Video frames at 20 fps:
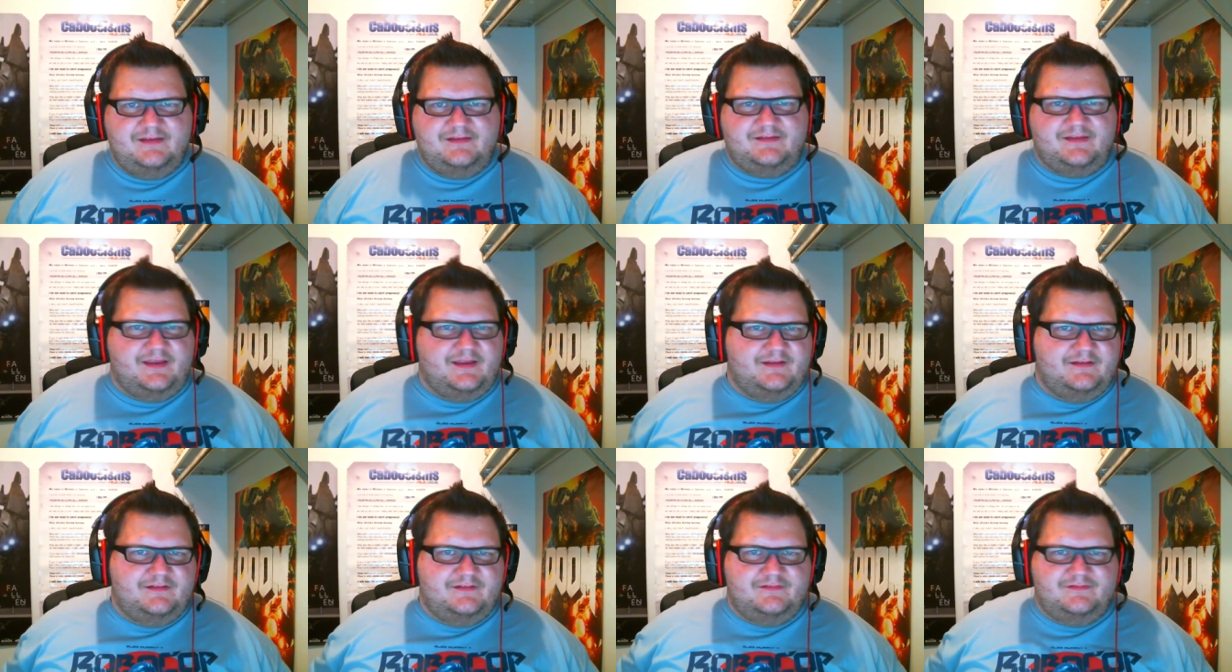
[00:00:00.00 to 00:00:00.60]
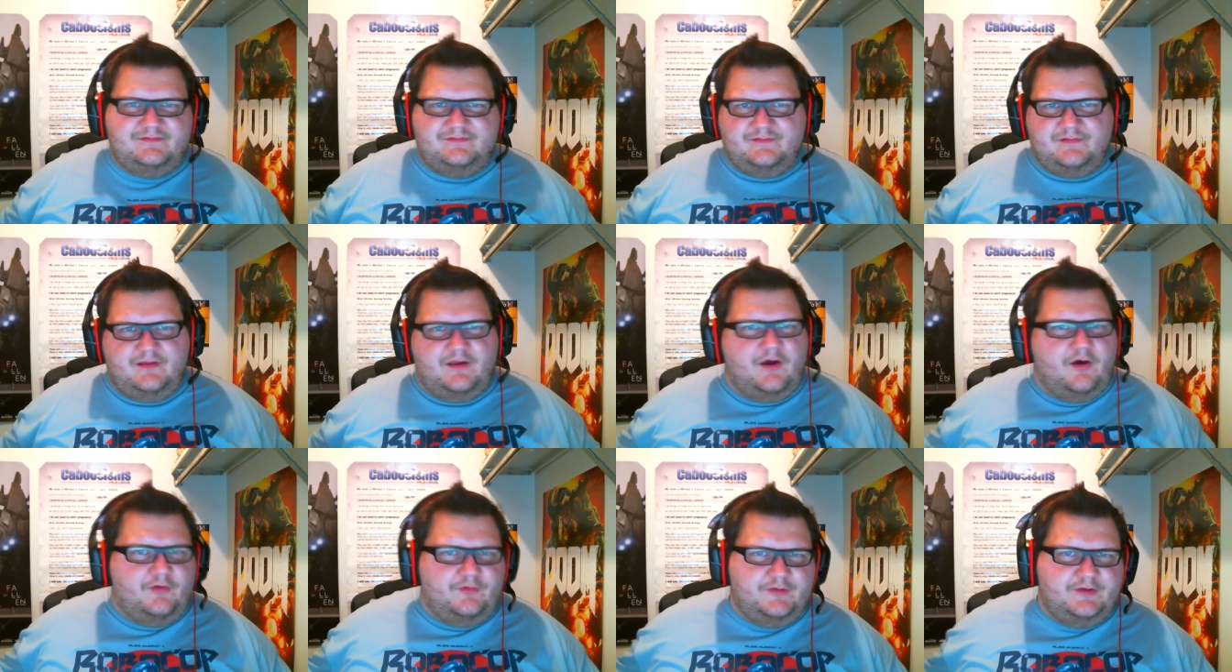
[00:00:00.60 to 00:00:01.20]
Then
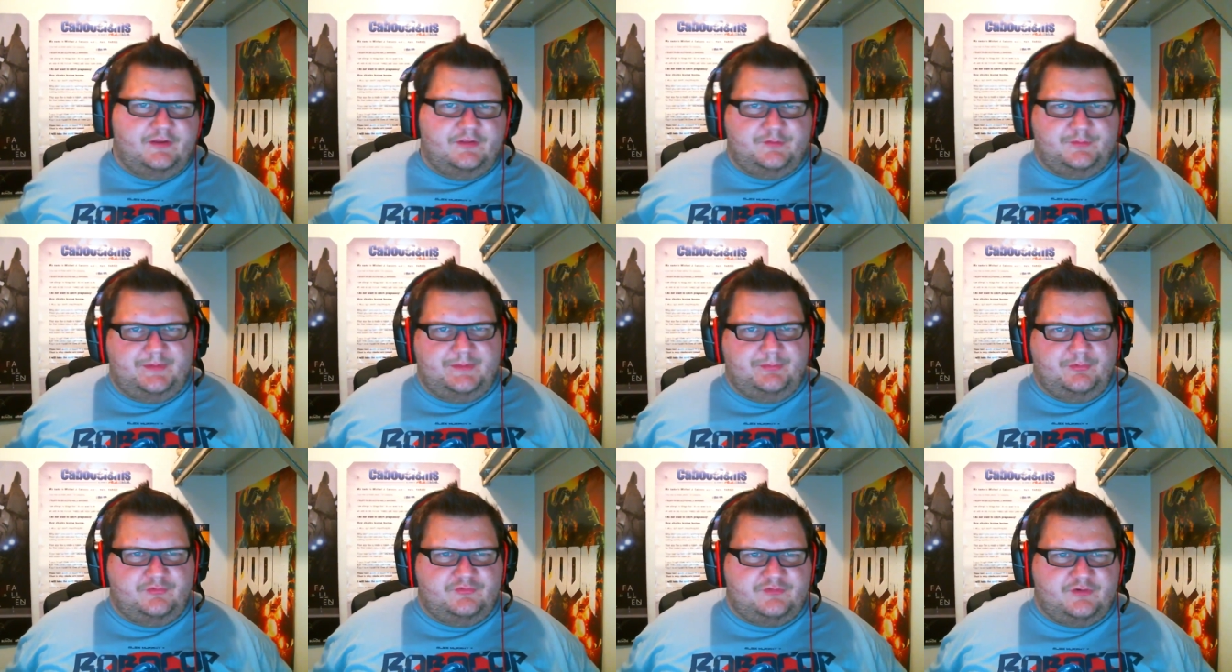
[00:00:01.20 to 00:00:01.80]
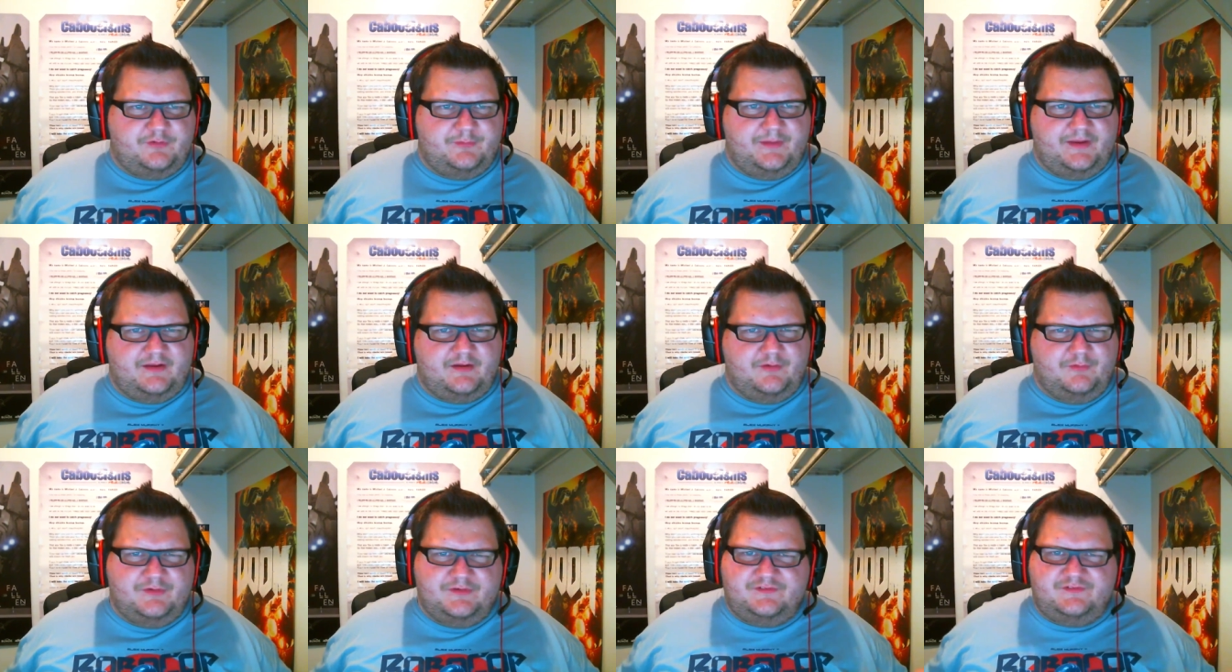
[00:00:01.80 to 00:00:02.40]
all the other people started
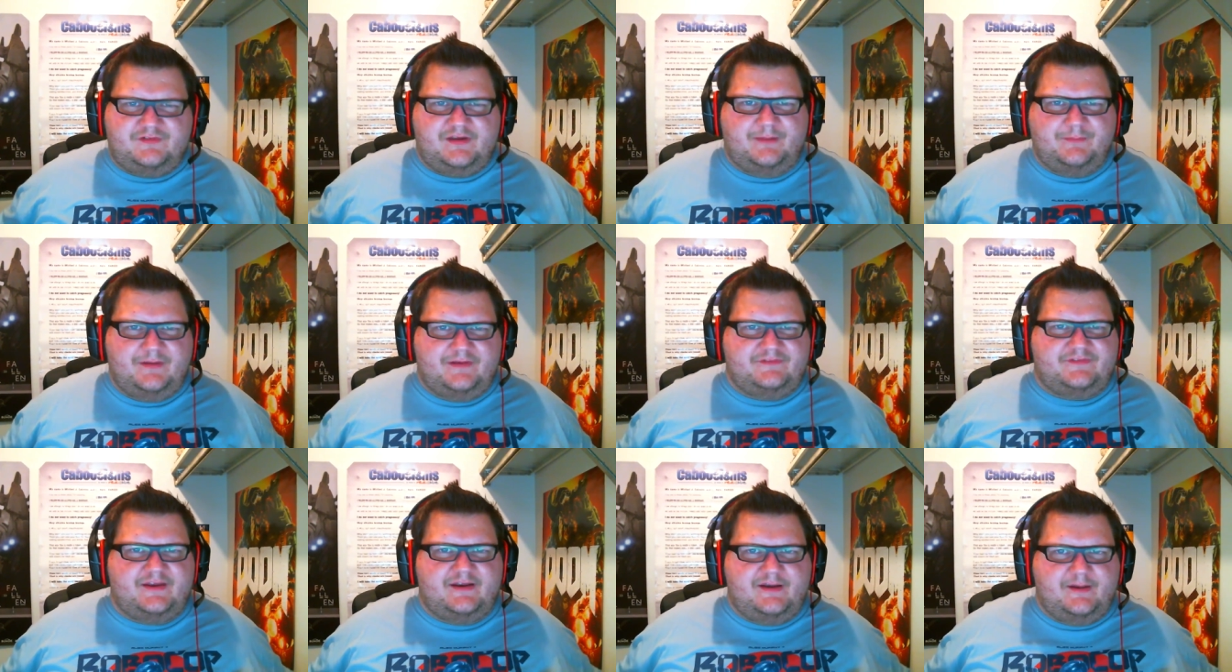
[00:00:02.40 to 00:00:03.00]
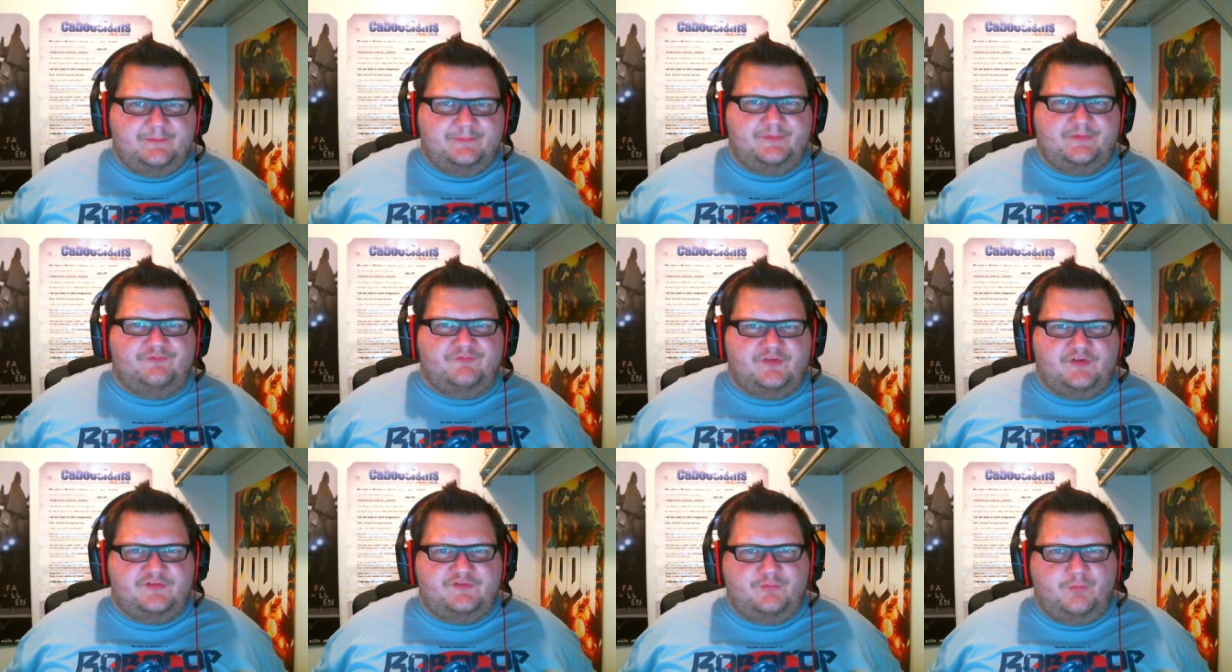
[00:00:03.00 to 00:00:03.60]
making it, which I'm not saying I'm the
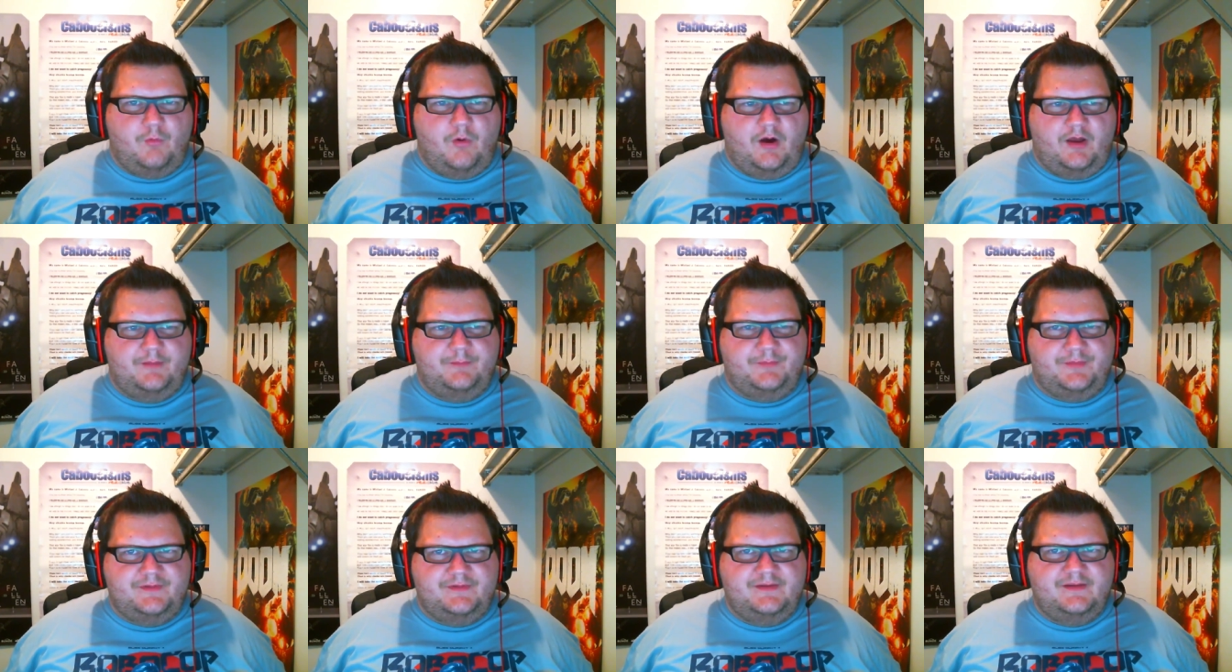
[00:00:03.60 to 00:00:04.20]
first one, but